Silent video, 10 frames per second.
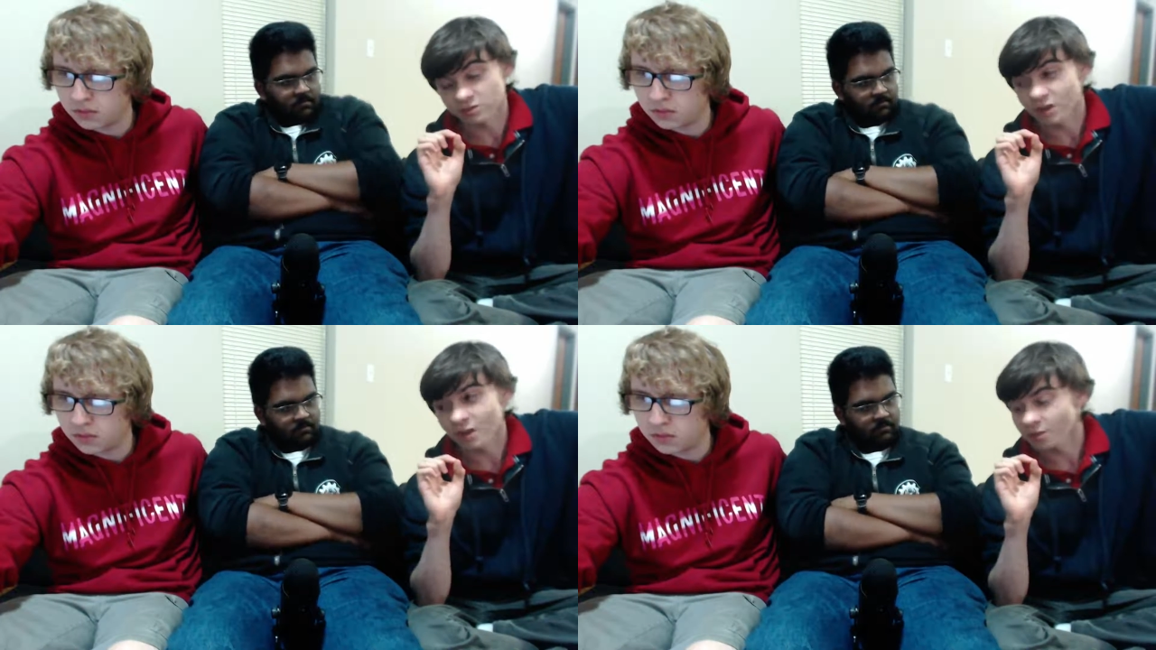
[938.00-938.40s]

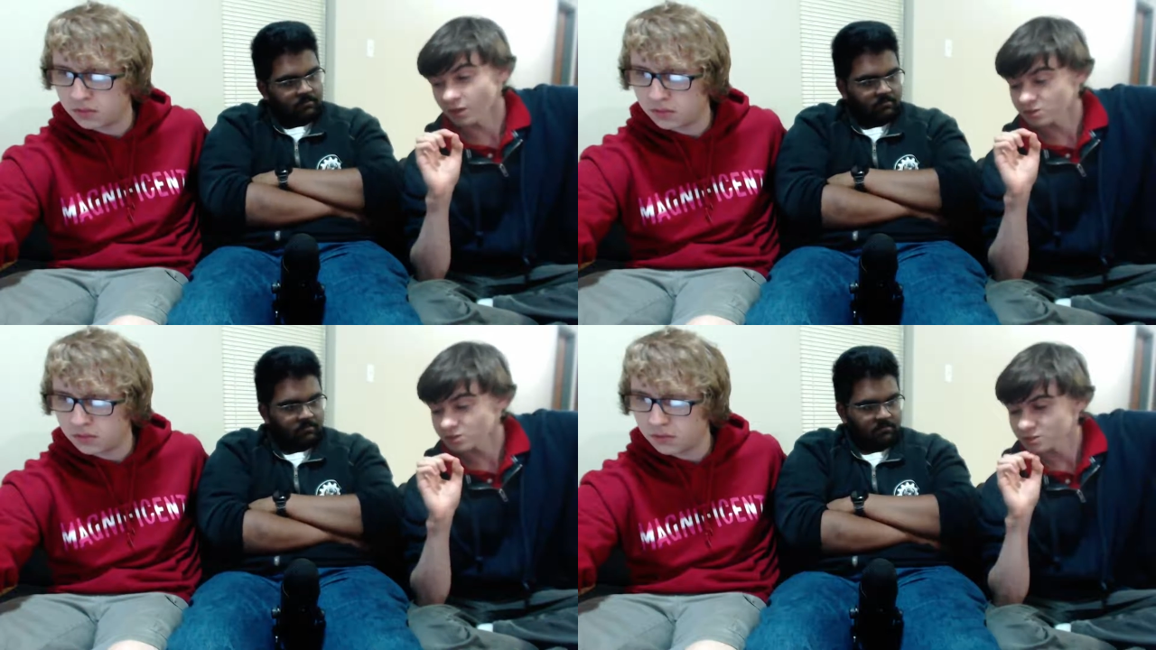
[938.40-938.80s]
Speaker 1: much.
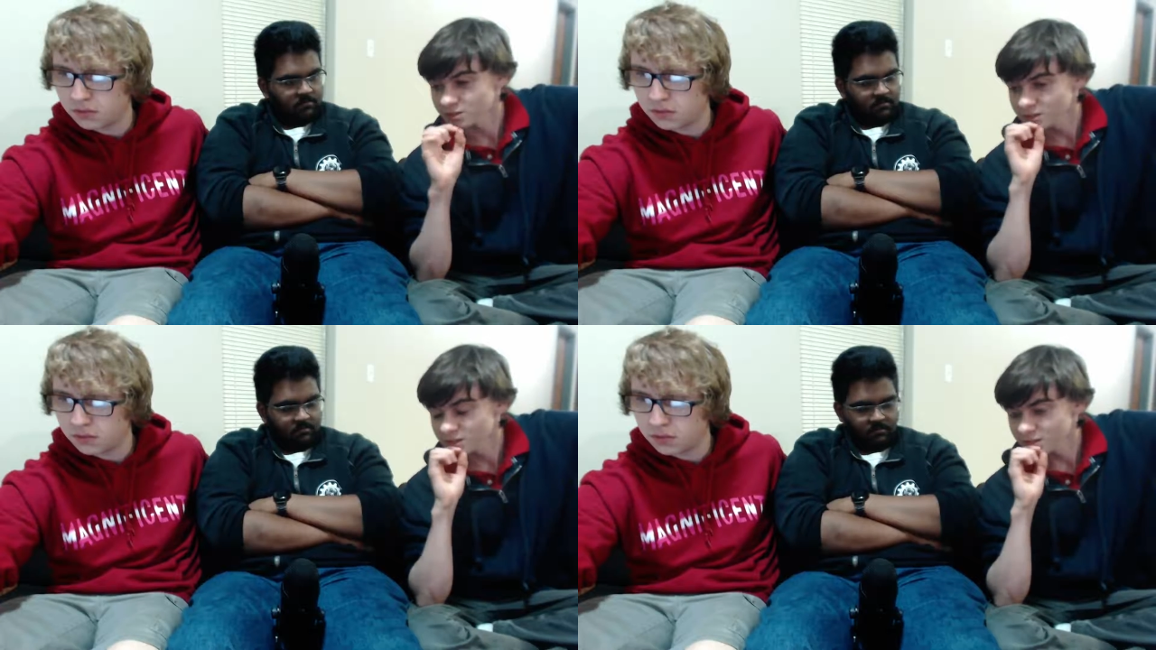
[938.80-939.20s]

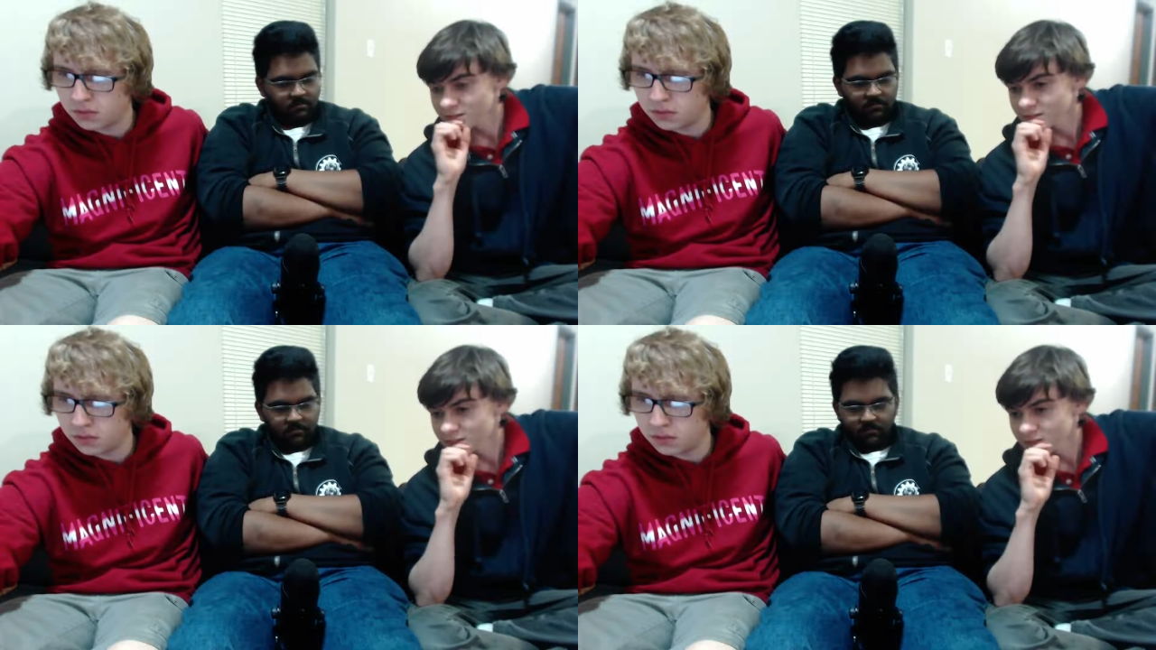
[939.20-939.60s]

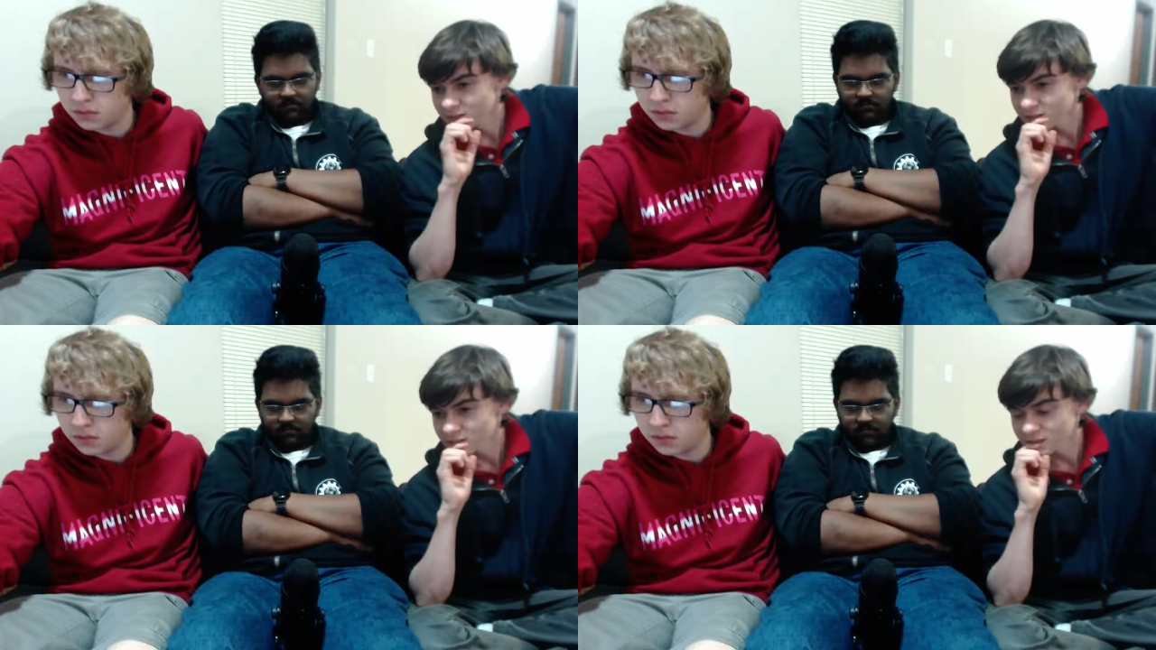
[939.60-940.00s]

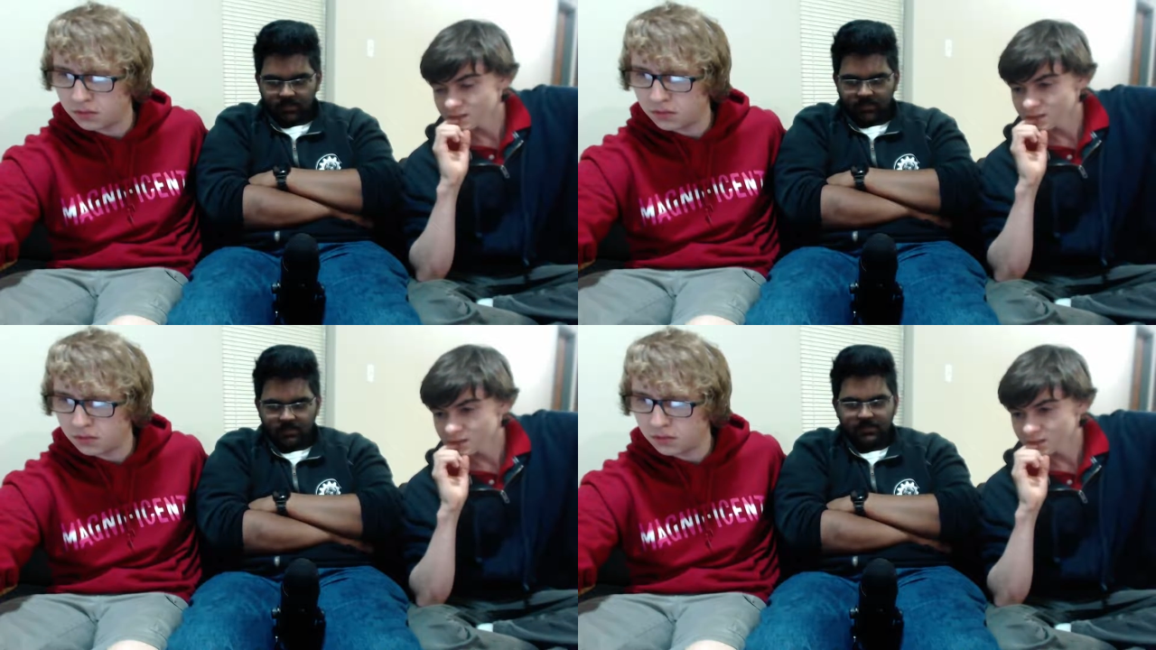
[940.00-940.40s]
Yeah,
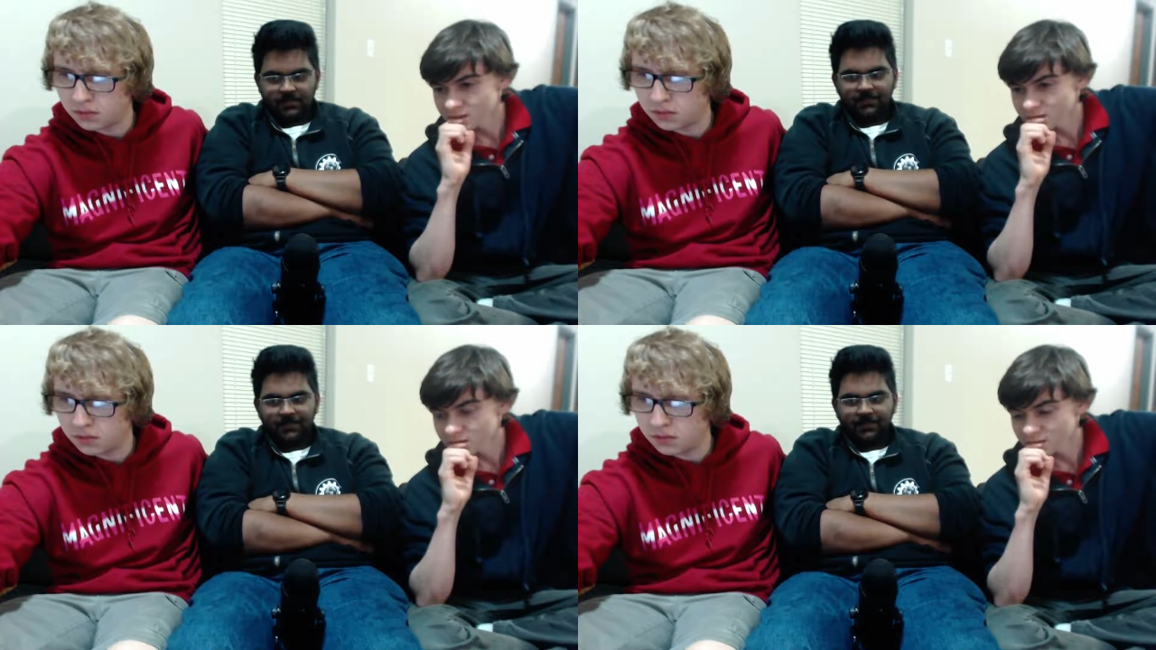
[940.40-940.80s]

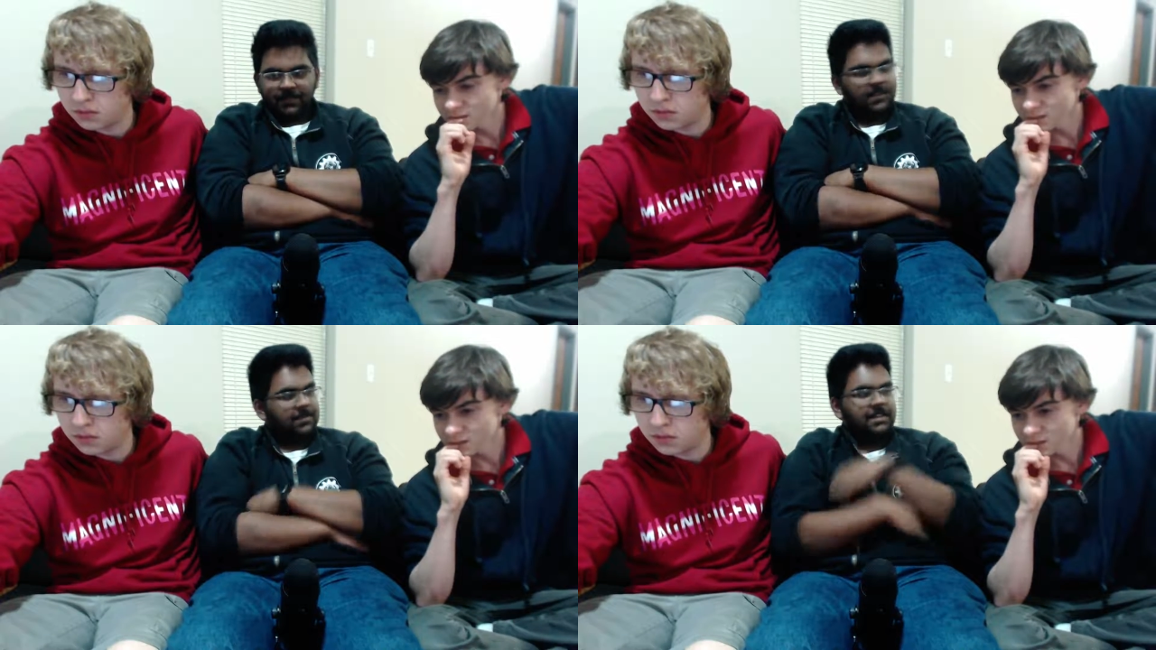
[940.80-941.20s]
I mean
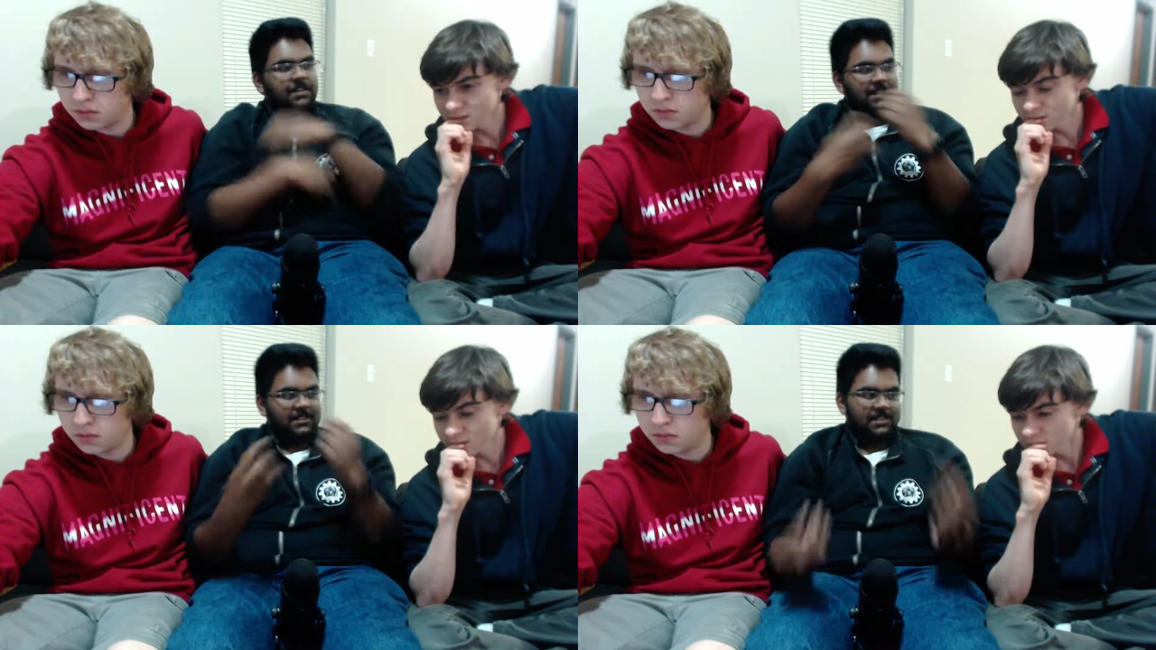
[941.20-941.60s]
you can
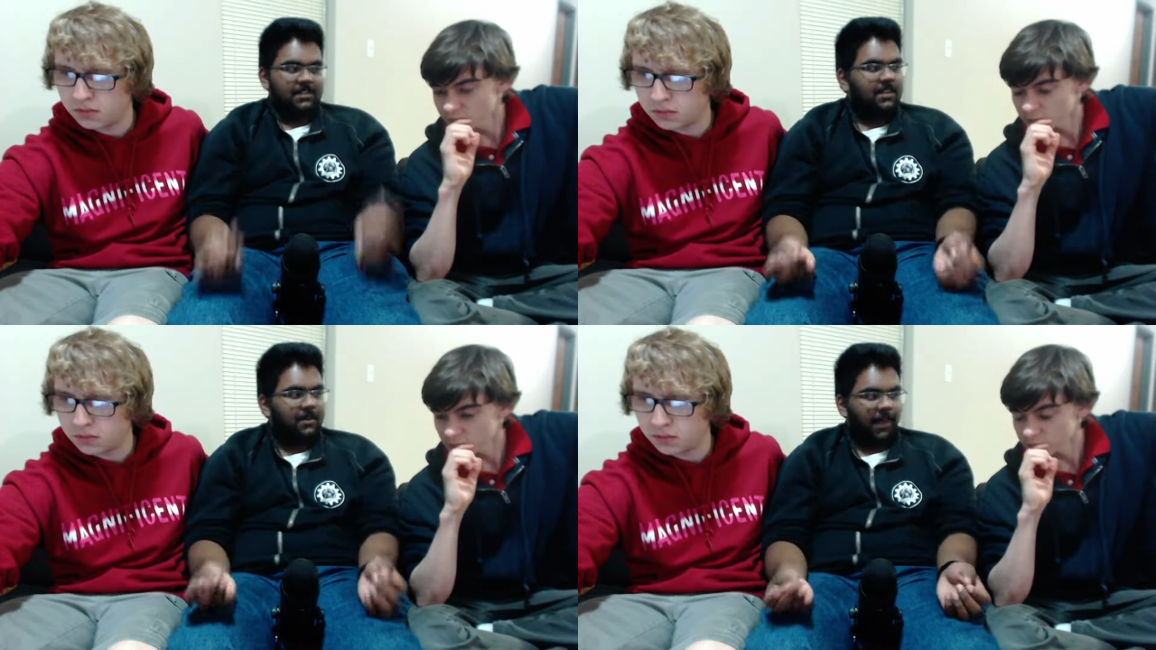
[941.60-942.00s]
still
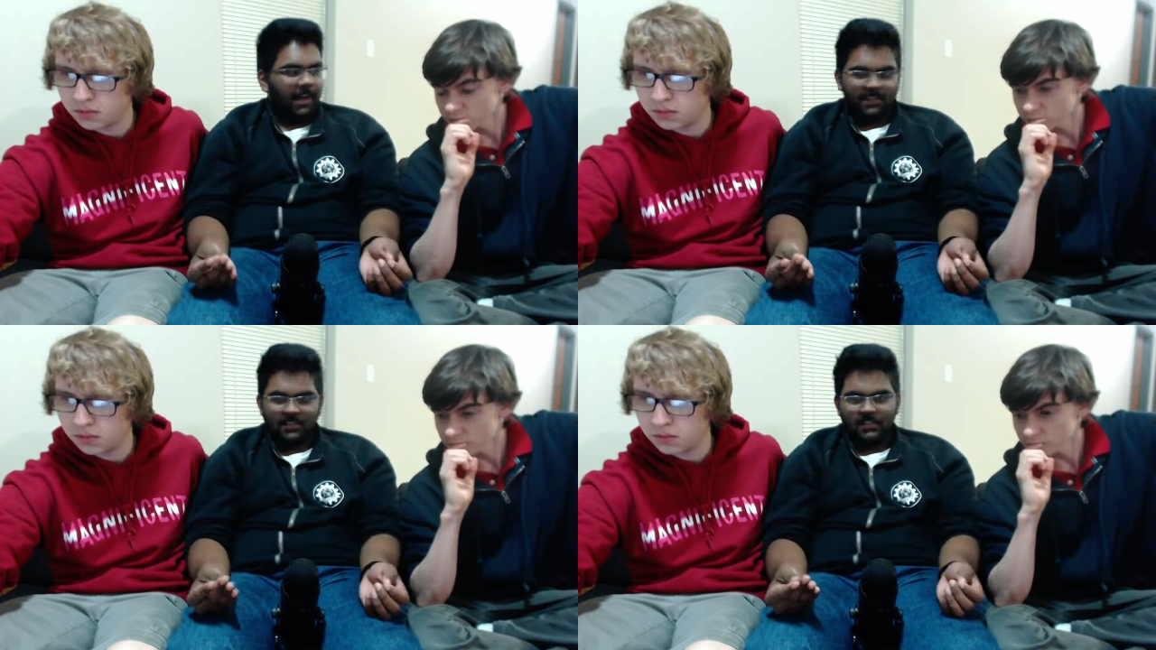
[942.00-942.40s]
combine the,
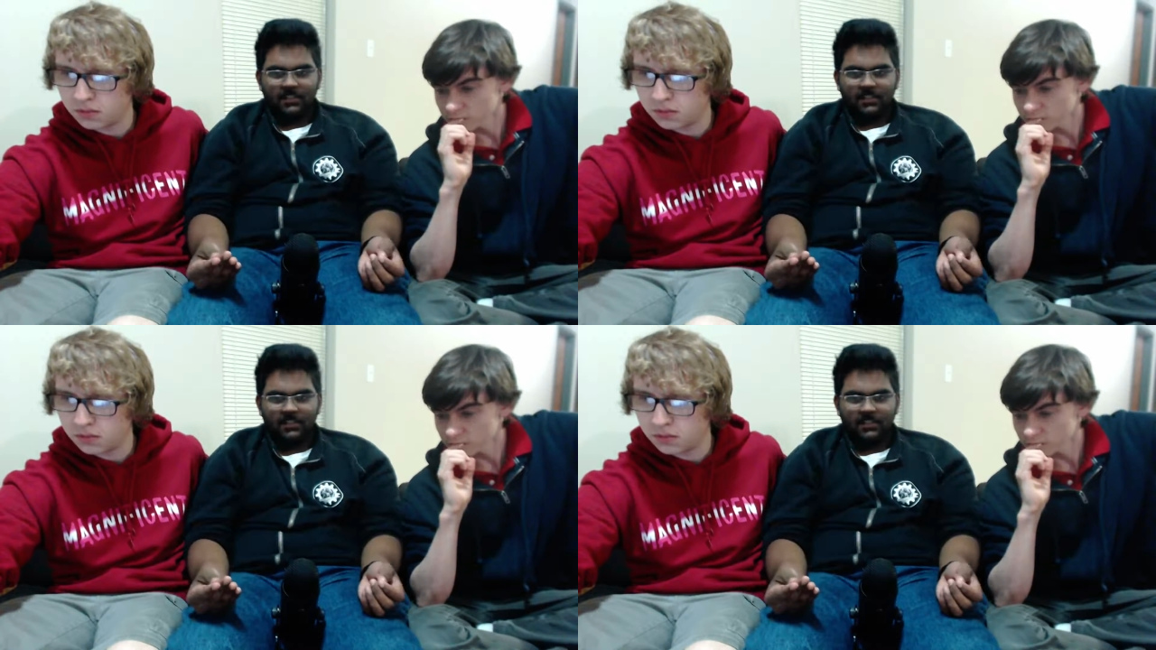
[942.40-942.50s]
the yeah.